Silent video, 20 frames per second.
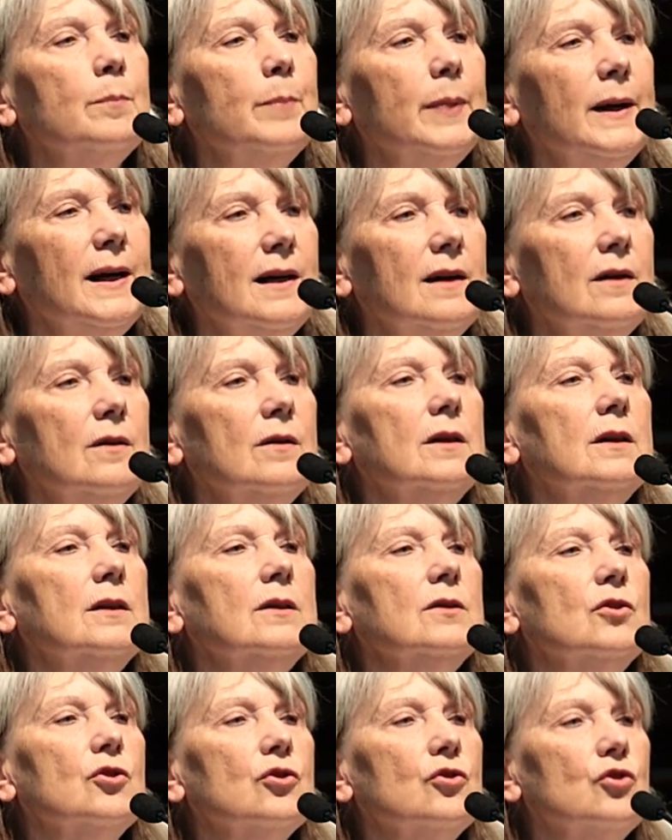
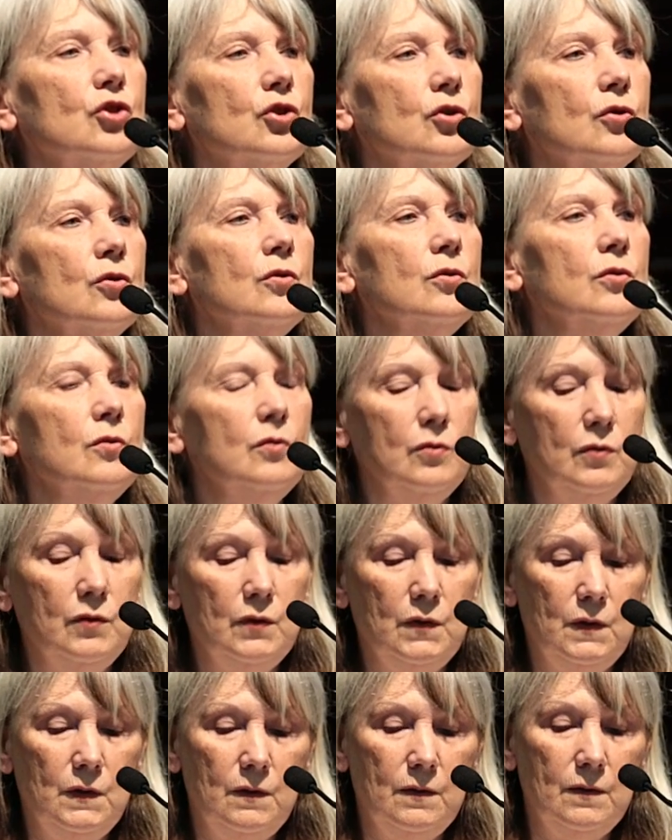power to
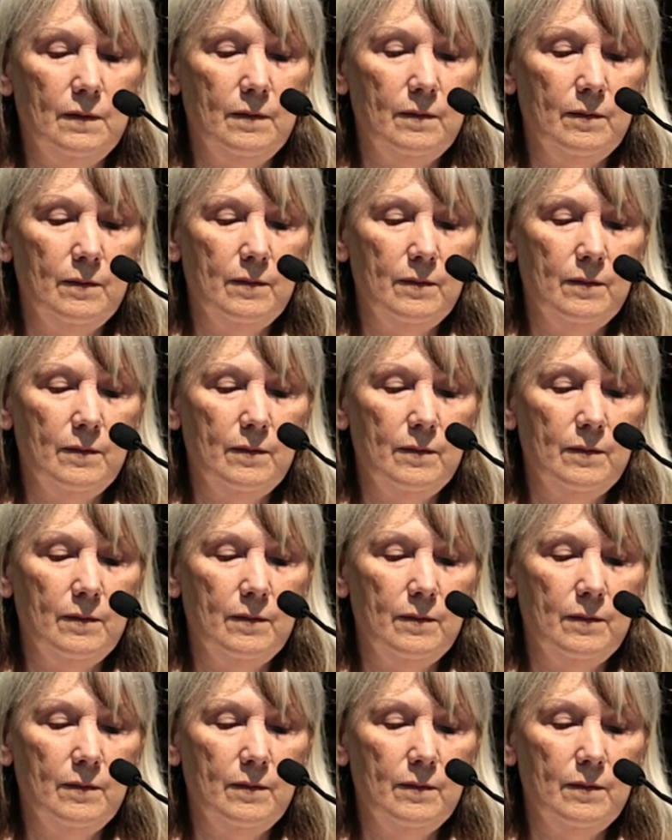choose